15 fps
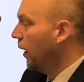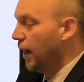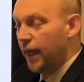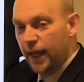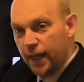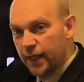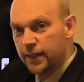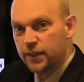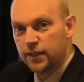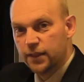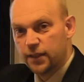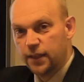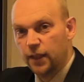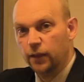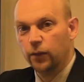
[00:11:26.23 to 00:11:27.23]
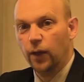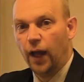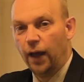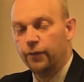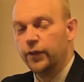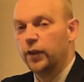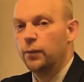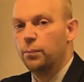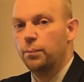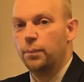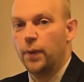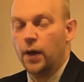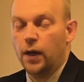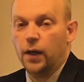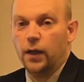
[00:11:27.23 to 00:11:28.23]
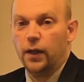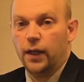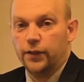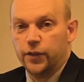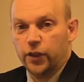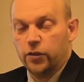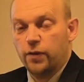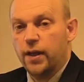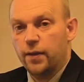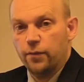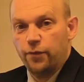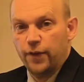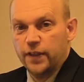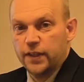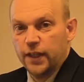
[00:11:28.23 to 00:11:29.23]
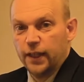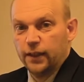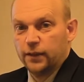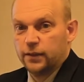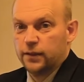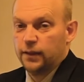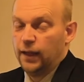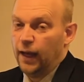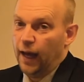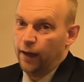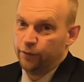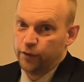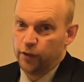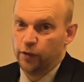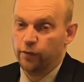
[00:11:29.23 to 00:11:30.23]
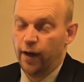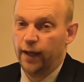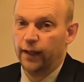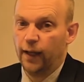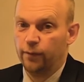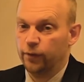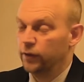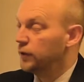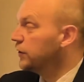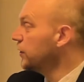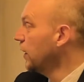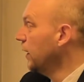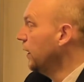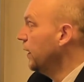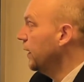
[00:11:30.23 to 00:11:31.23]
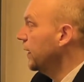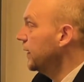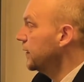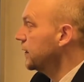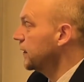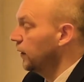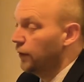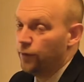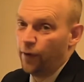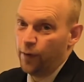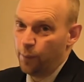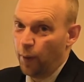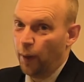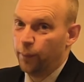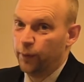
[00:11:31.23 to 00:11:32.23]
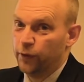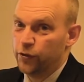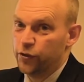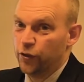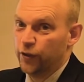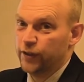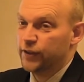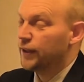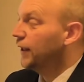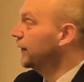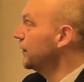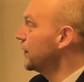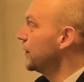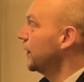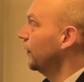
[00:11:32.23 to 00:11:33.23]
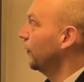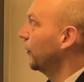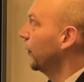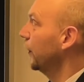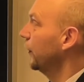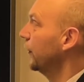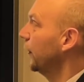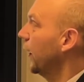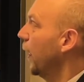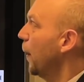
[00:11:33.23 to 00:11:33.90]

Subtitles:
it is still having a degree in physics after your A-levels is still a very popular choice and still can